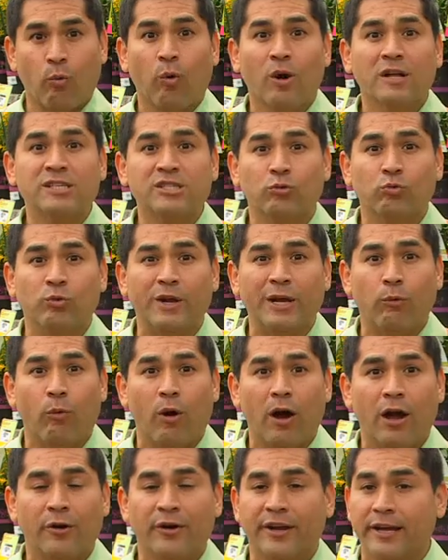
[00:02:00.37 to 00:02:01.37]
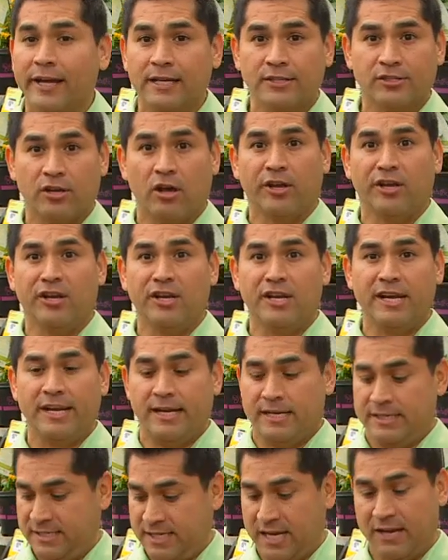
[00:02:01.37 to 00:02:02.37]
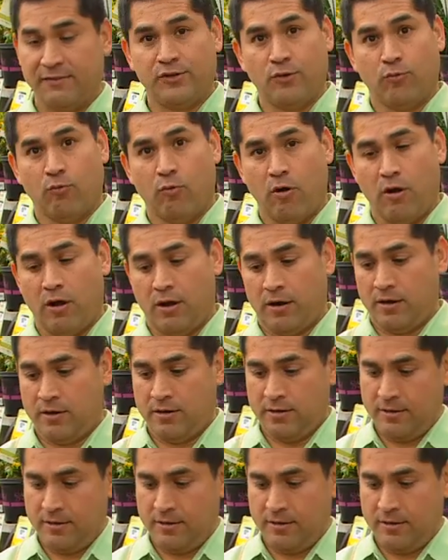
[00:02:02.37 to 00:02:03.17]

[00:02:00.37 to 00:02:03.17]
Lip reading: once a week watering is all you need, saves you water.